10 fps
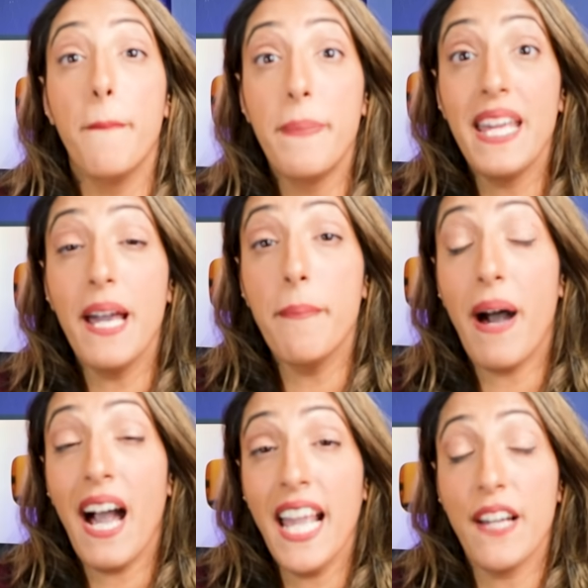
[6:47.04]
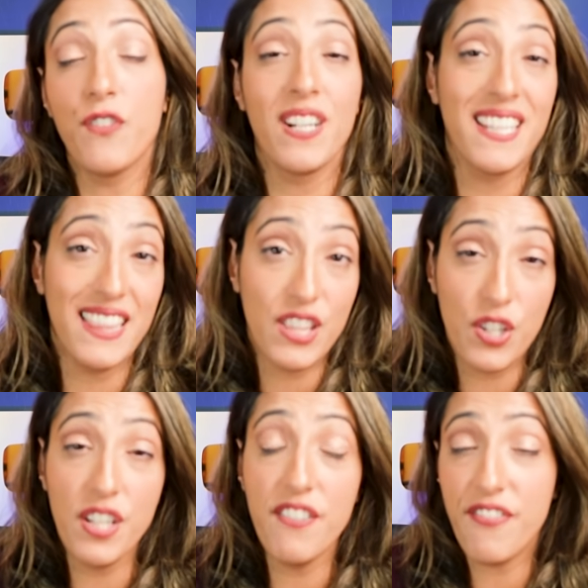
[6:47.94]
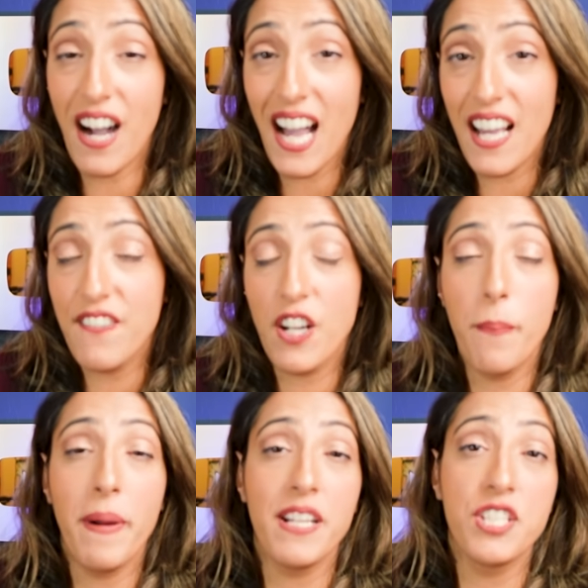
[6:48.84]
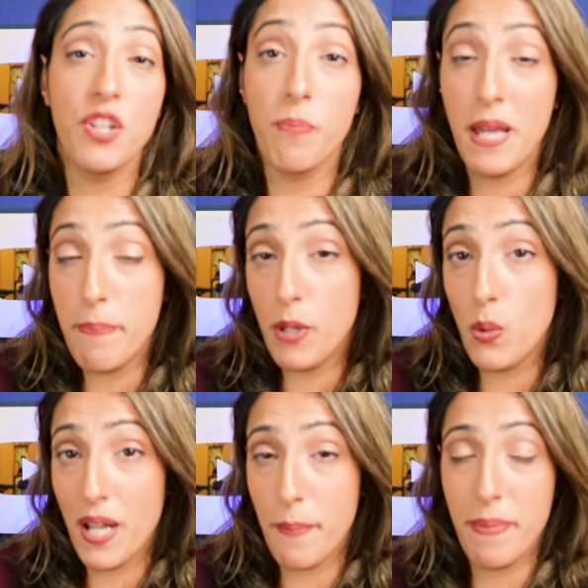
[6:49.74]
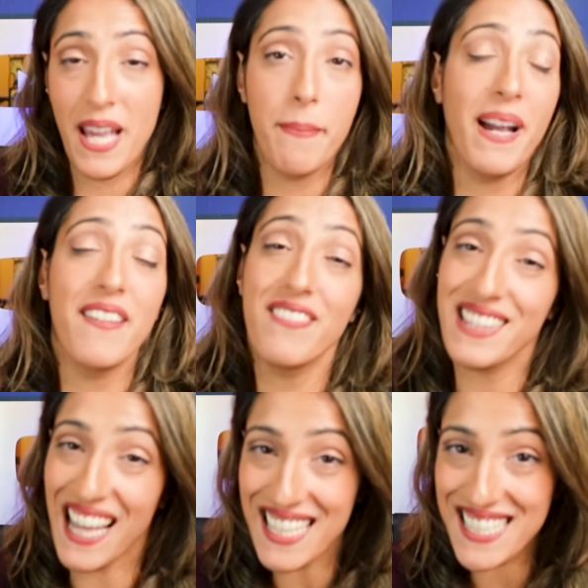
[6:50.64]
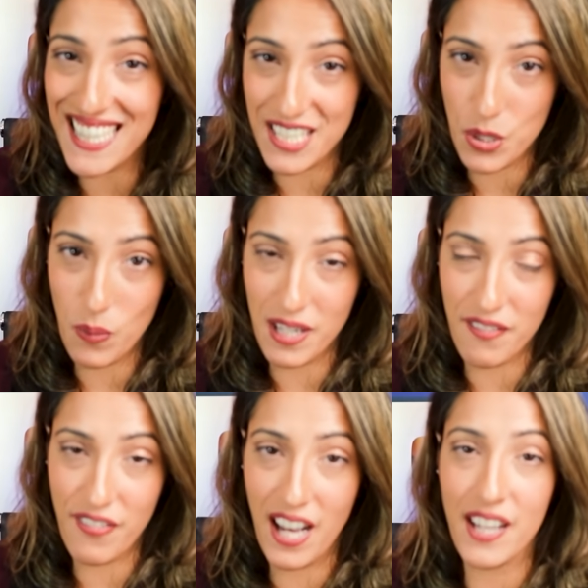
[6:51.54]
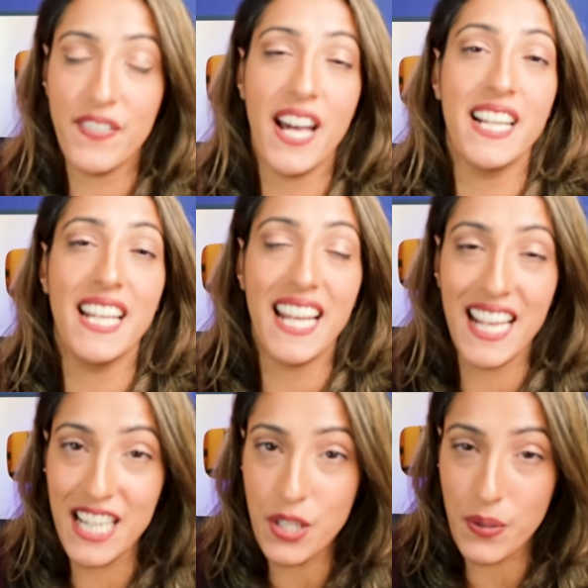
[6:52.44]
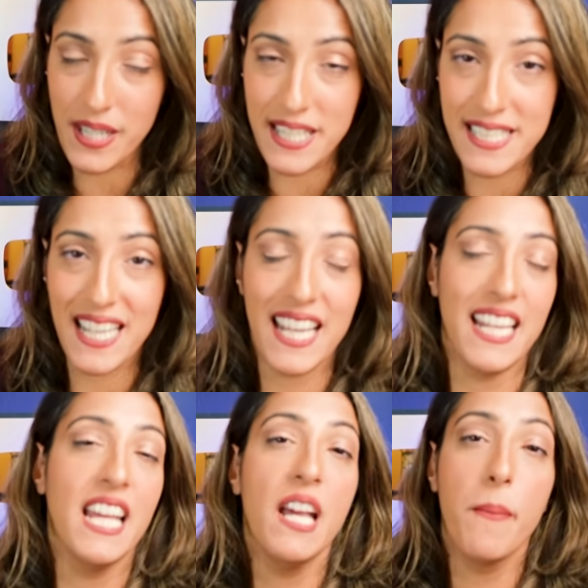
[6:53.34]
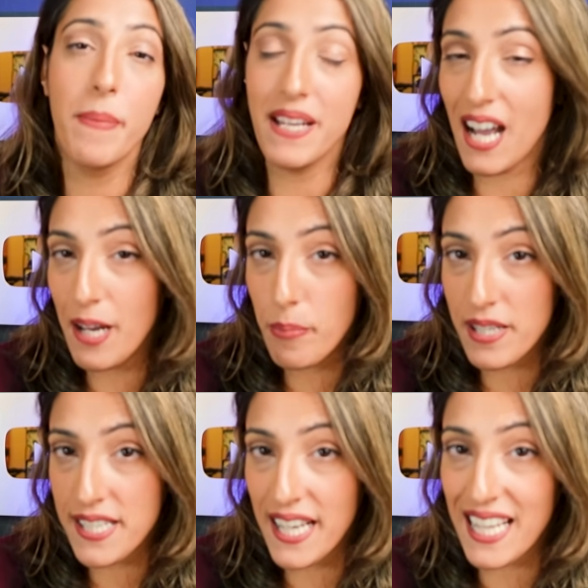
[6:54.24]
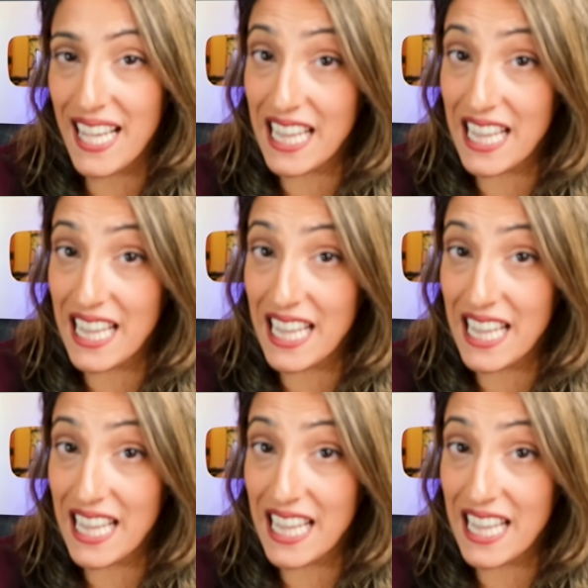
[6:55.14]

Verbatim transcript: a B M I of greater than thirty-five compared to people who had a B M I of less than twenty-five had an increase in benign prostatic